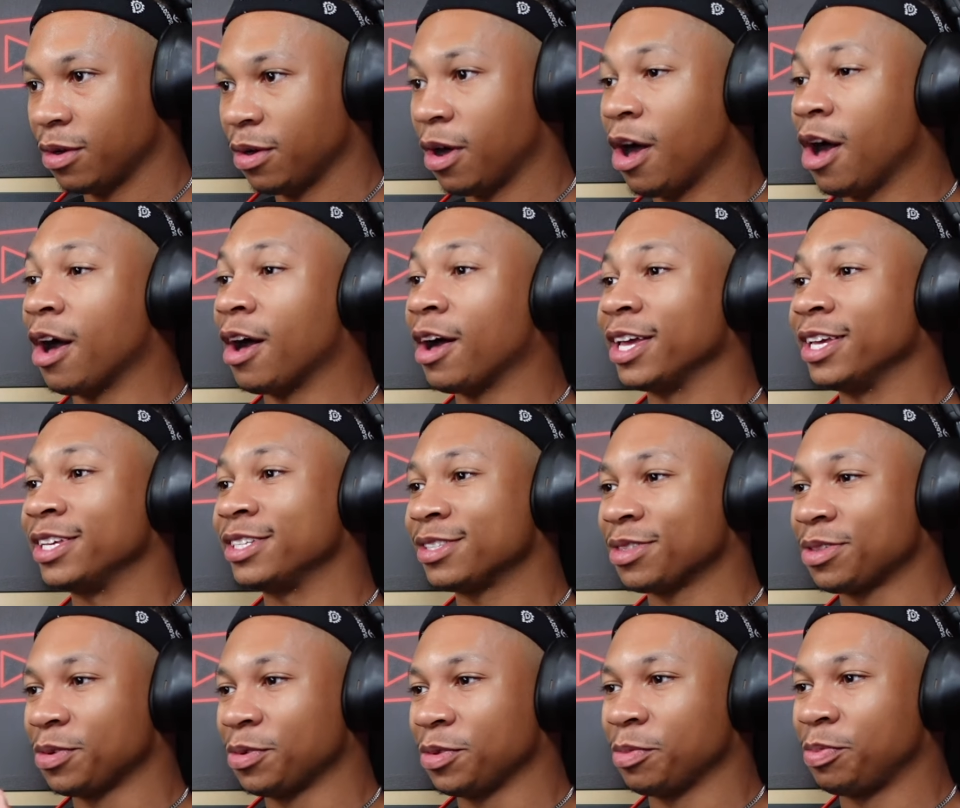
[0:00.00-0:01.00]
It's
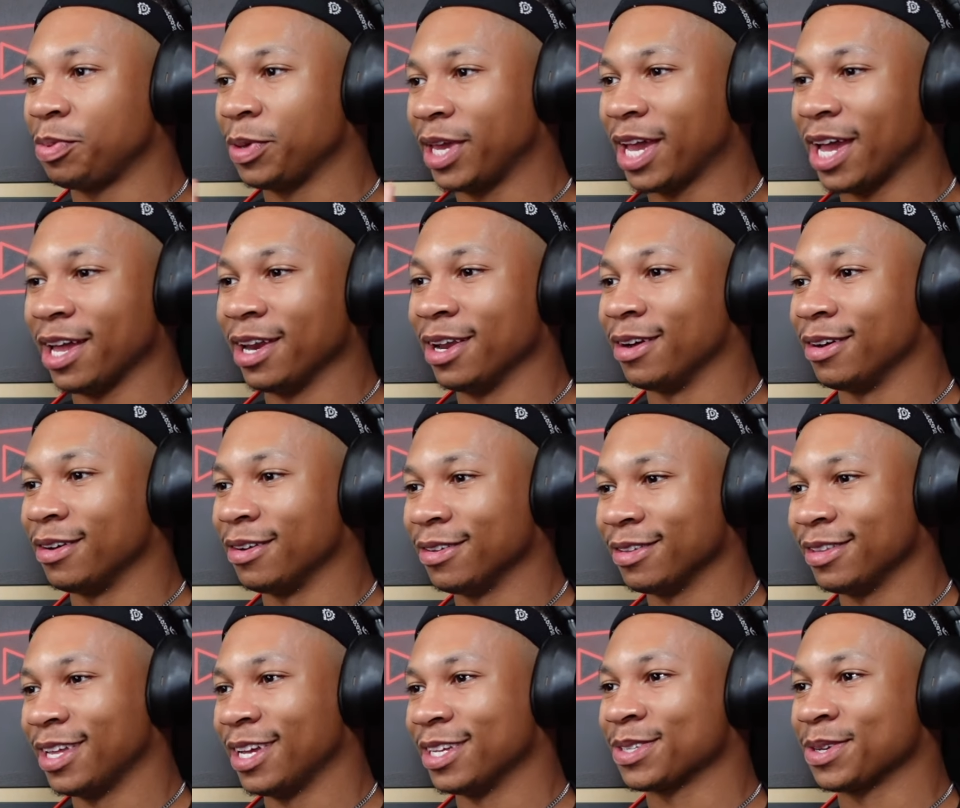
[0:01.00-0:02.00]
through the piano.
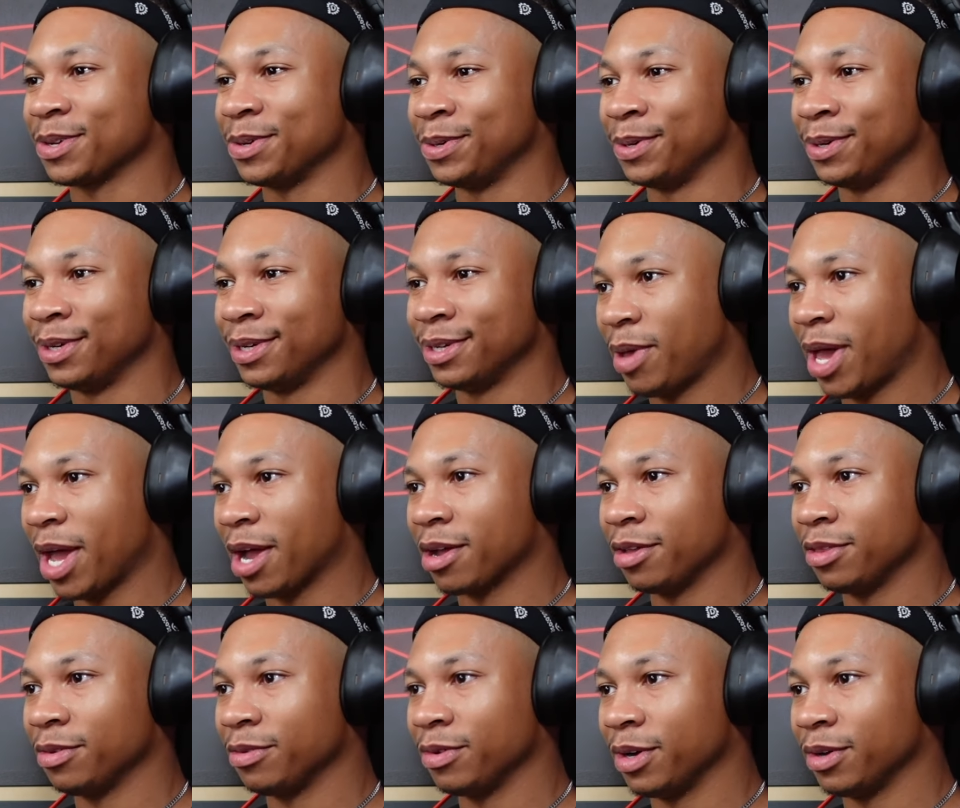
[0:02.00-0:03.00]
That's cool. Back
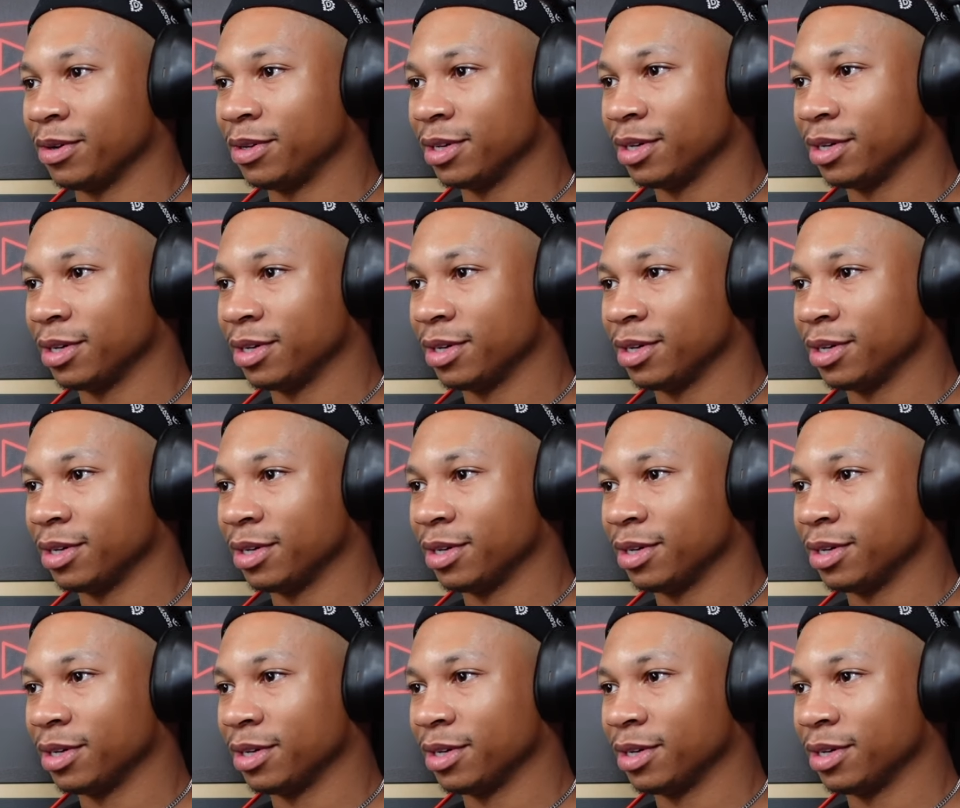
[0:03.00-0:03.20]
on the road.